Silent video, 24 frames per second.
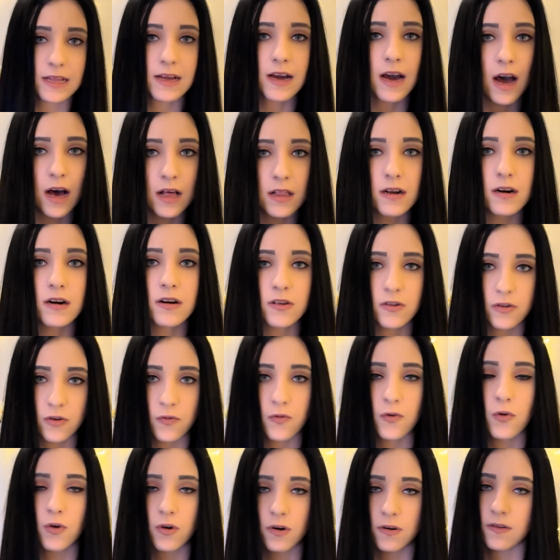colors. Of
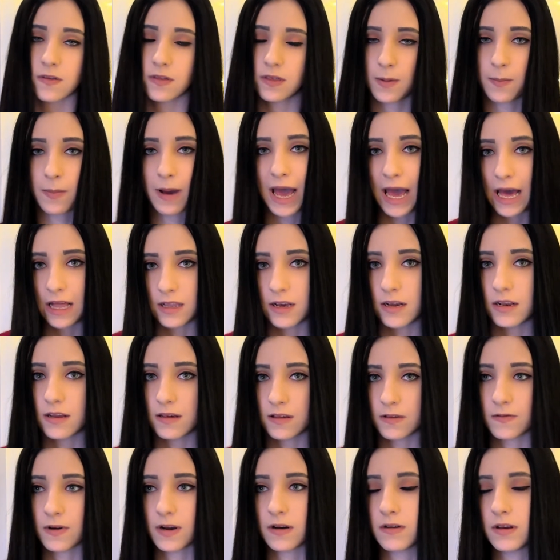course, the palette is
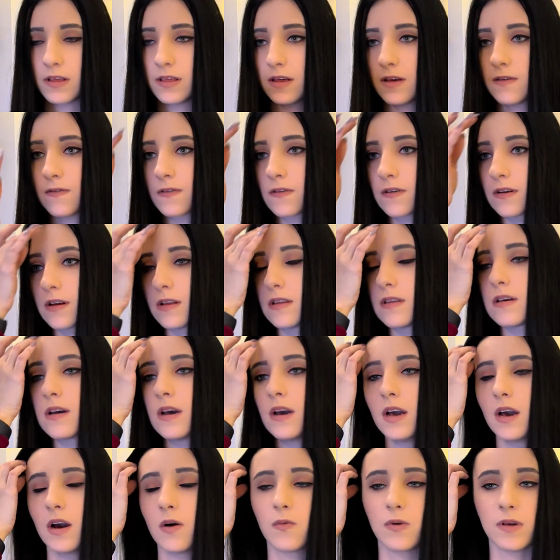very different.
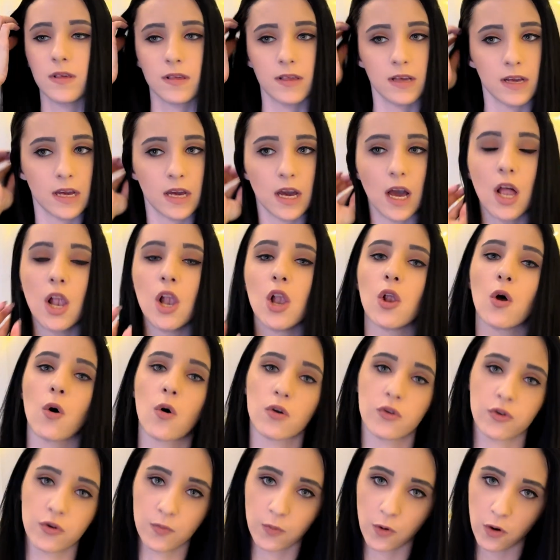We see a
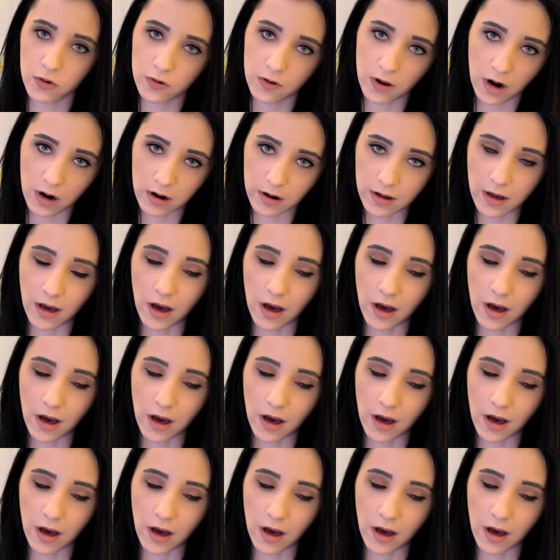lot more dark